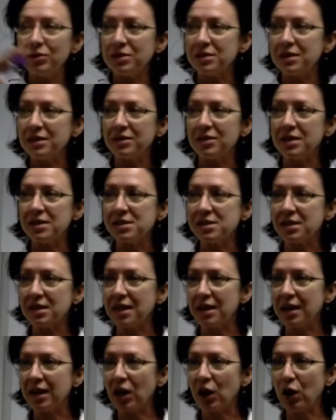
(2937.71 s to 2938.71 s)
building
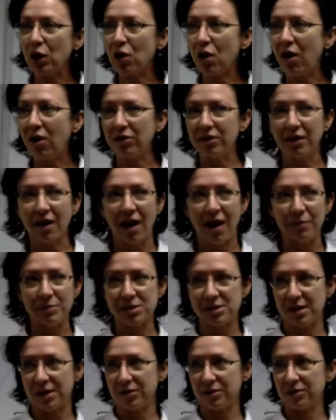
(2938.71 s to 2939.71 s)
this thing called
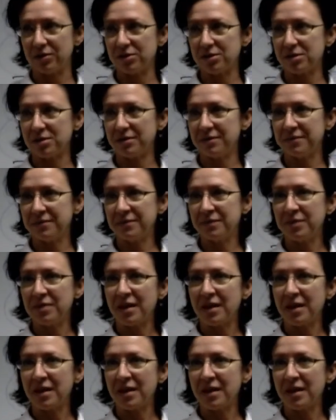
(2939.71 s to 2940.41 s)
ComCenters.